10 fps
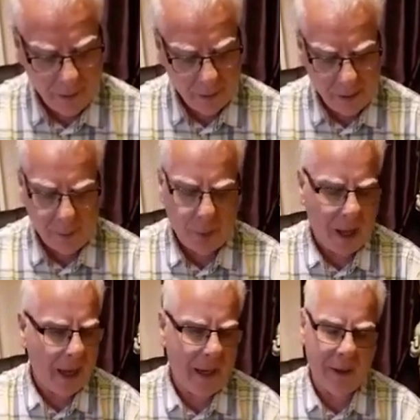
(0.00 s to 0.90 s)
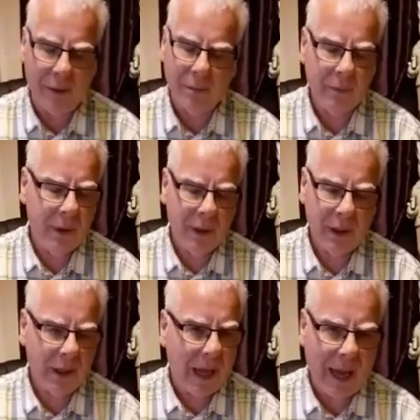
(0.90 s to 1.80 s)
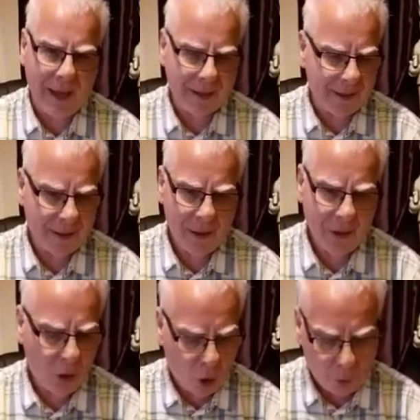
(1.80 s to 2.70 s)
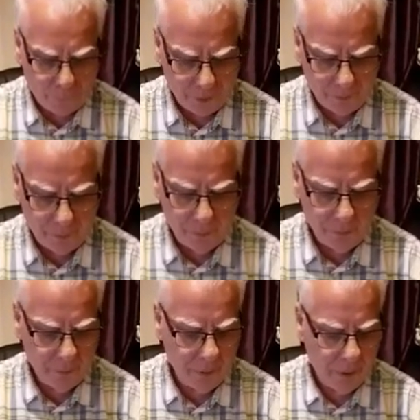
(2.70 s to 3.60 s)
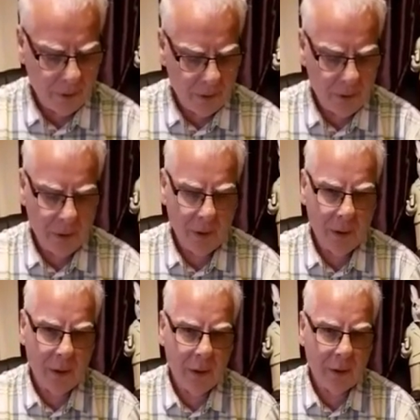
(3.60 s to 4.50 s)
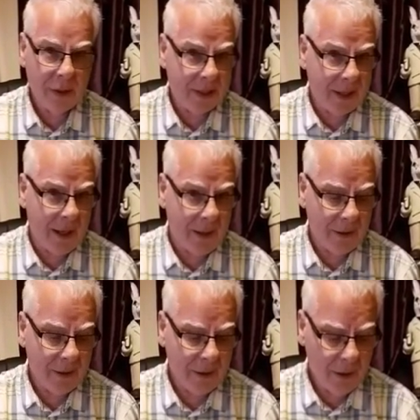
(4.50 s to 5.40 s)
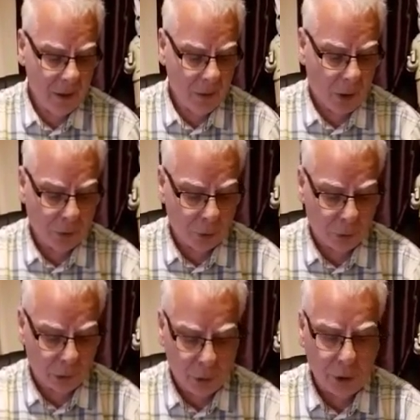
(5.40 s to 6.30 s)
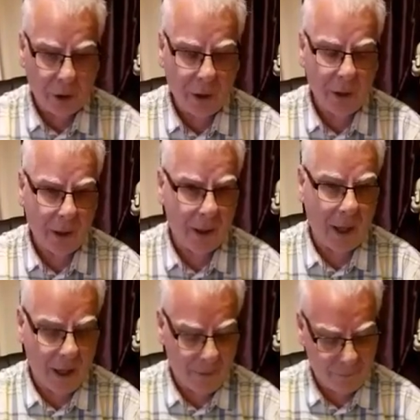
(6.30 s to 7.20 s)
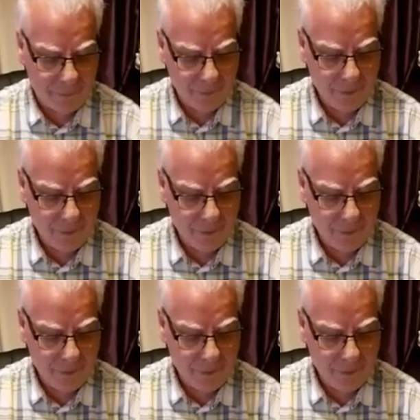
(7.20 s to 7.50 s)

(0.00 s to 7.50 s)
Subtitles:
He replied, Yes, often. She said, Well, you don't look like you have.